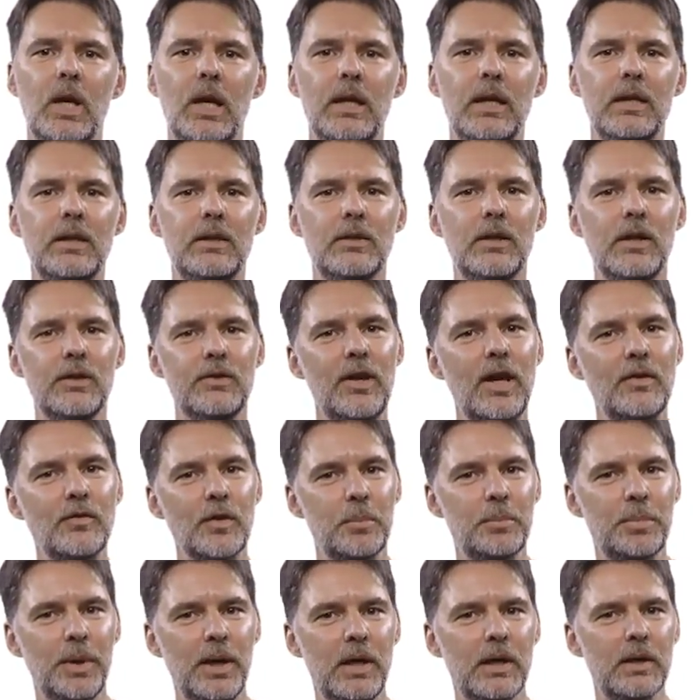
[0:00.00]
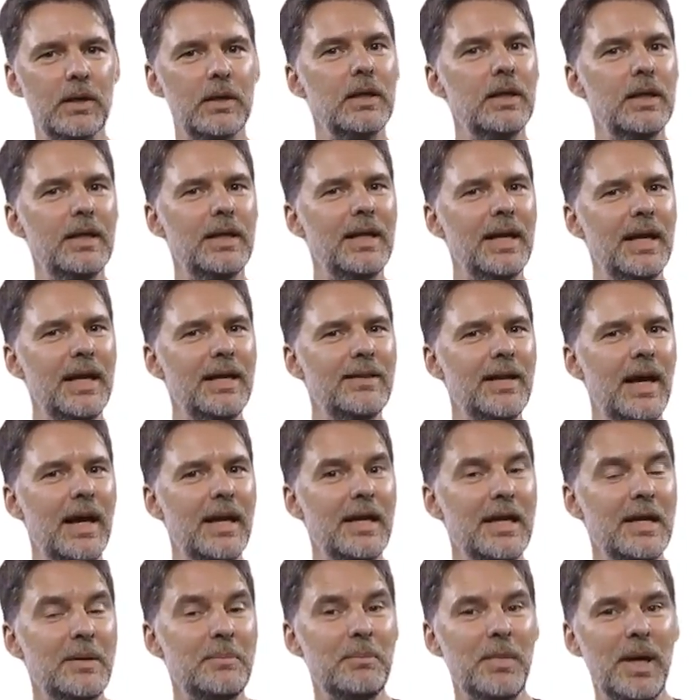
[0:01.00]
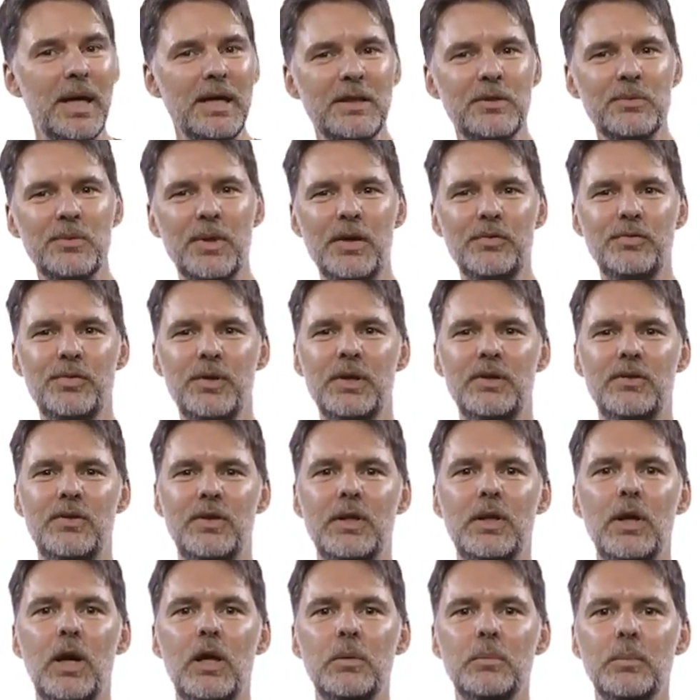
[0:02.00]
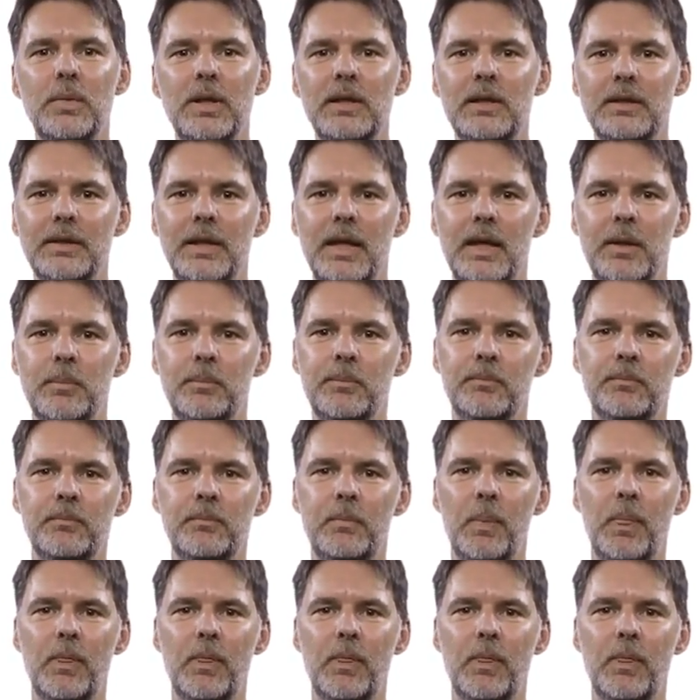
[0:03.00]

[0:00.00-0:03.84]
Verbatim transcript: It does have a bug in that it made a reference a null middle name.